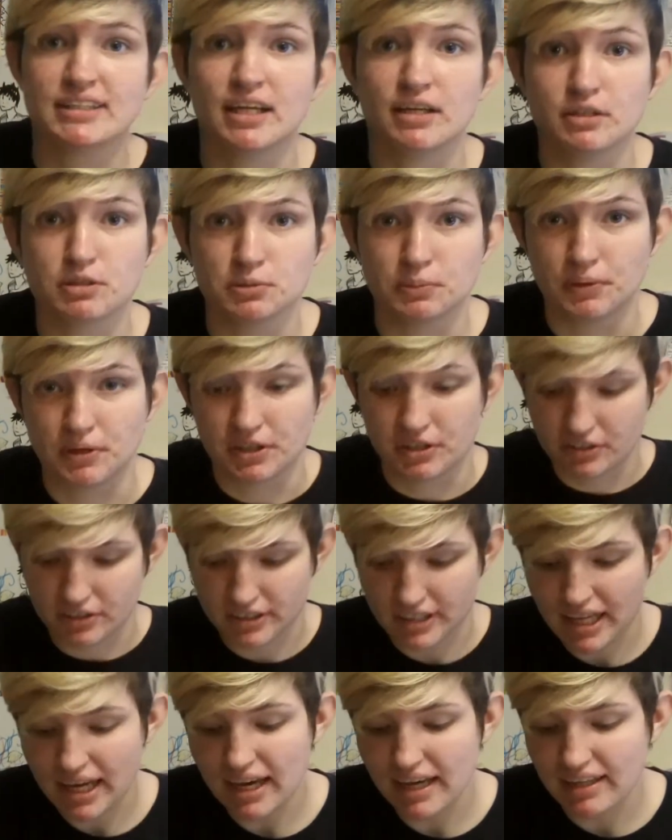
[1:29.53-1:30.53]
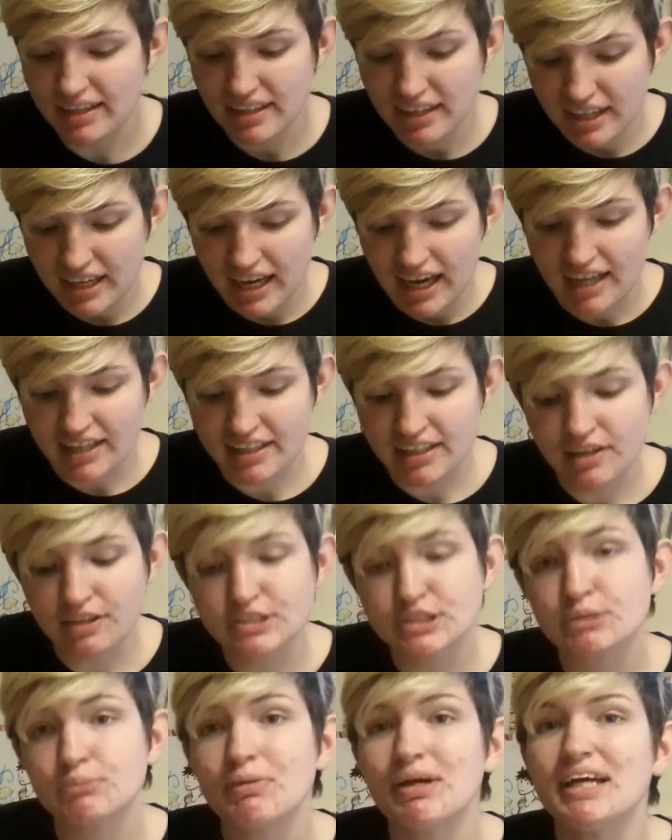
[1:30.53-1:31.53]
So I was working on that, and then
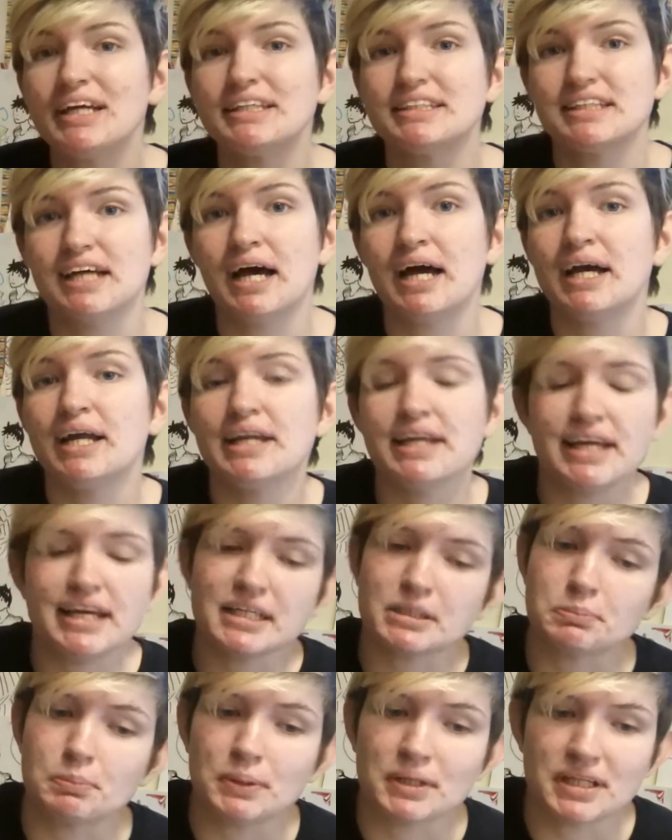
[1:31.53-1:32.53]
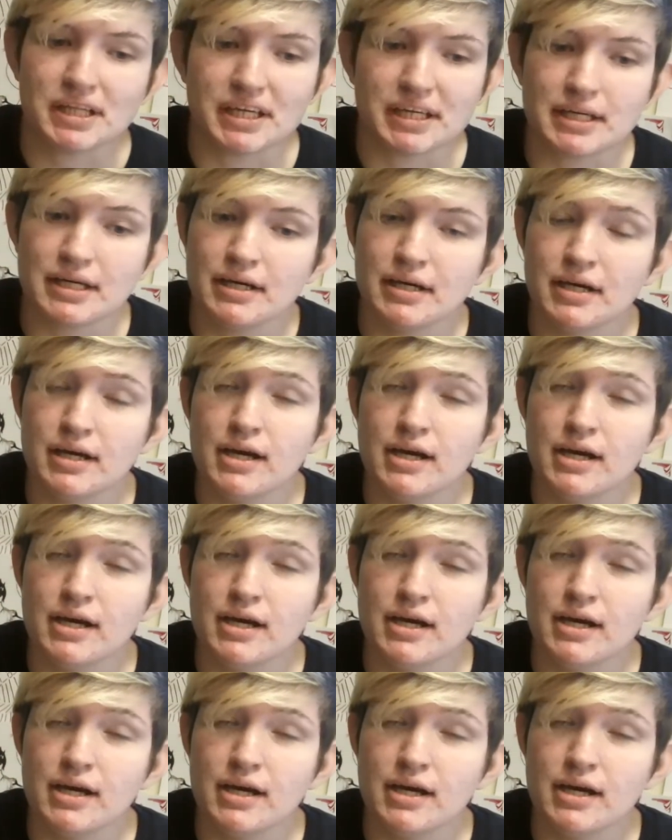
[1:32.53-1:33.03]
also my anxiety has been like